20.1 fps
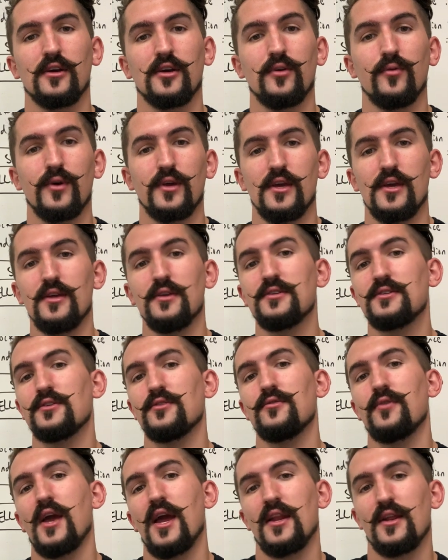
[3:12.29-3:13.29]
going
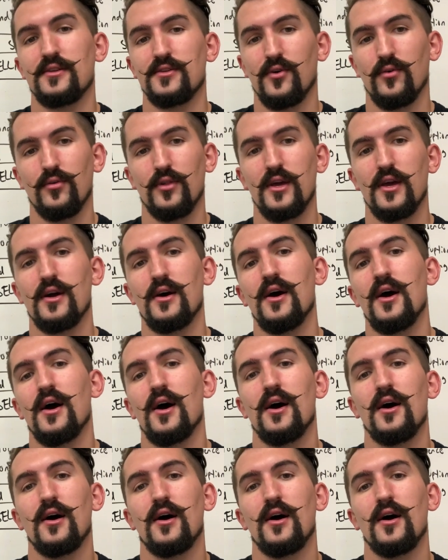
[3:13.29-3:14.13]
into Anatolia